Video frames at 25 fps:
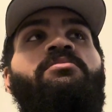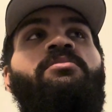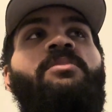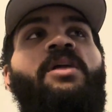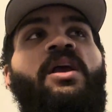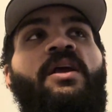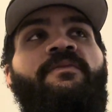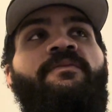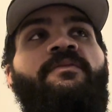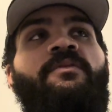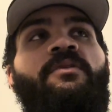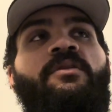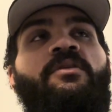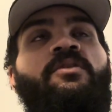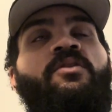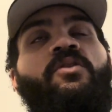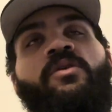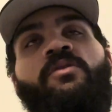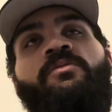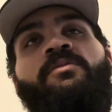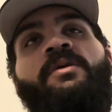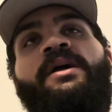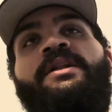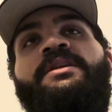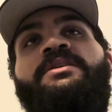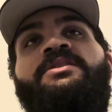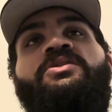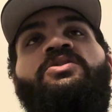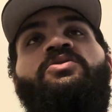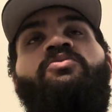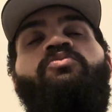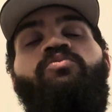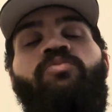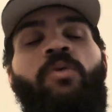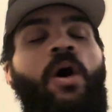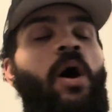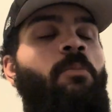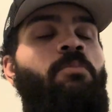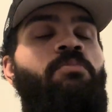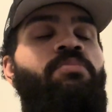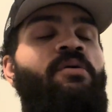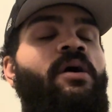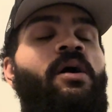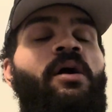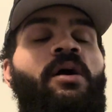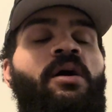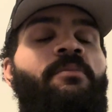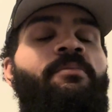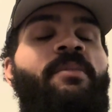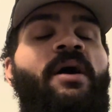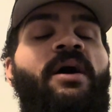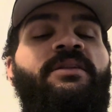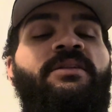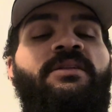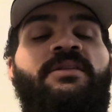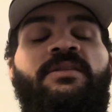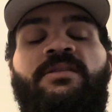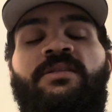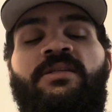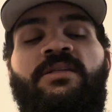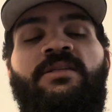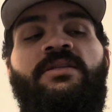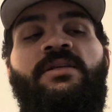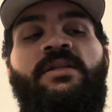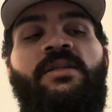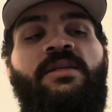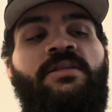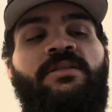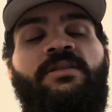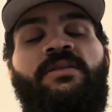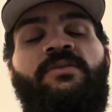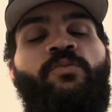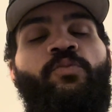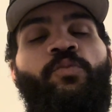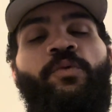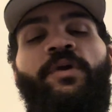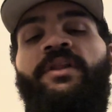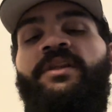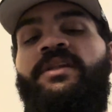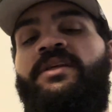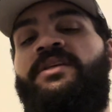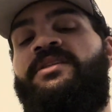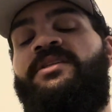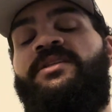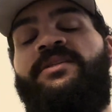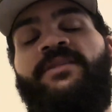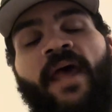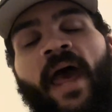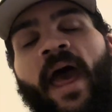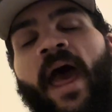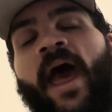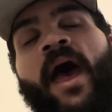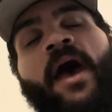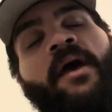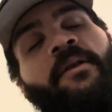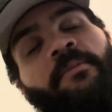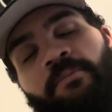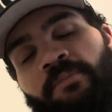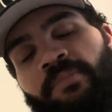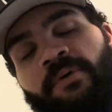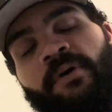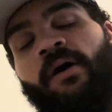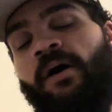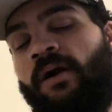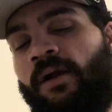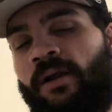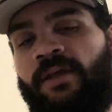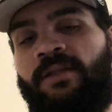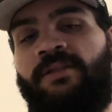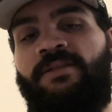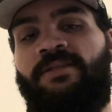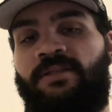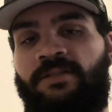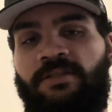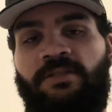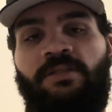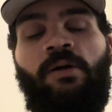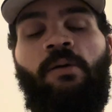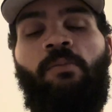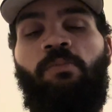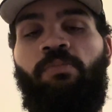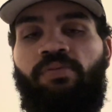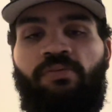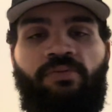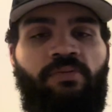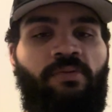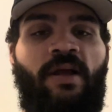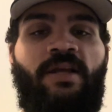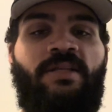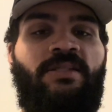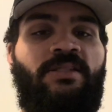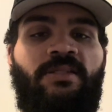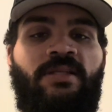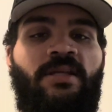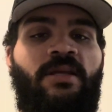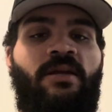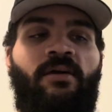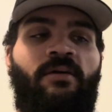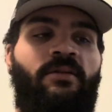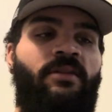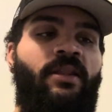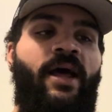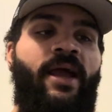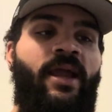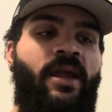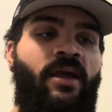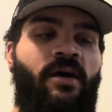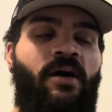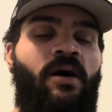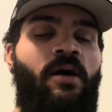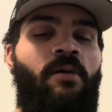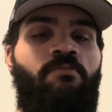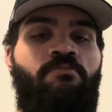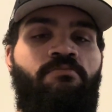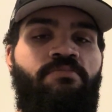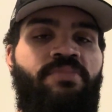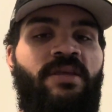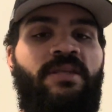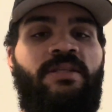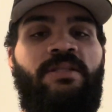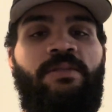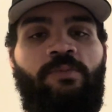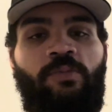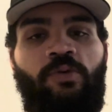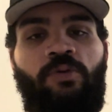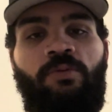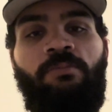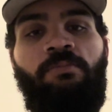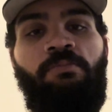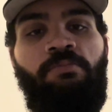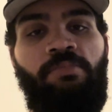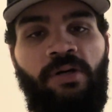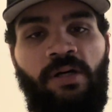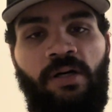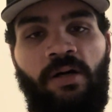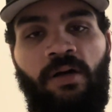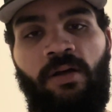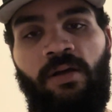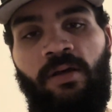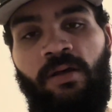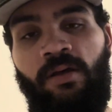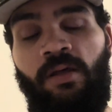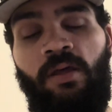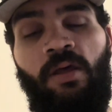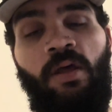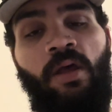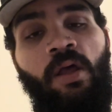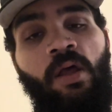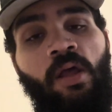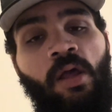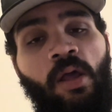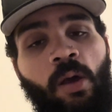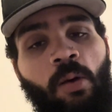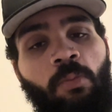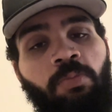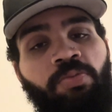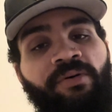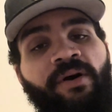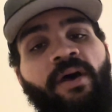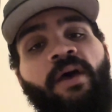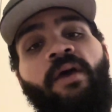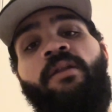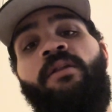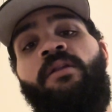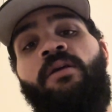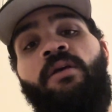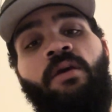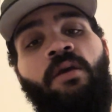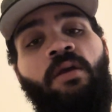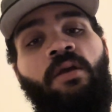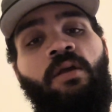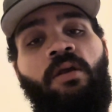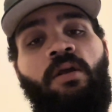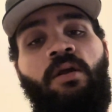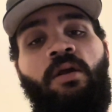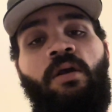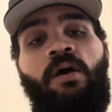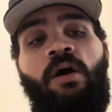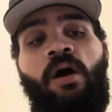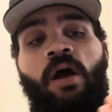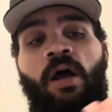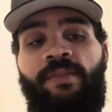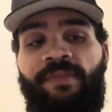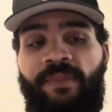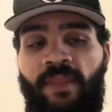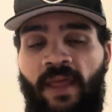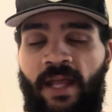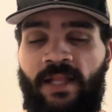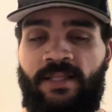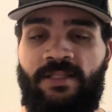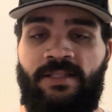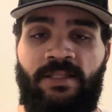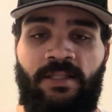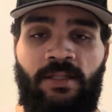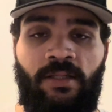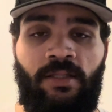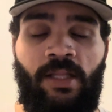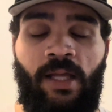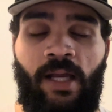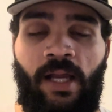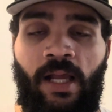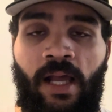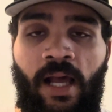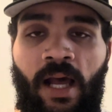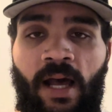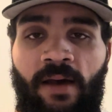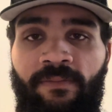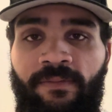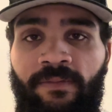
if you could write a book about this season, it's a really sad book. It's a depressing, like, abysmal book. But that's all I got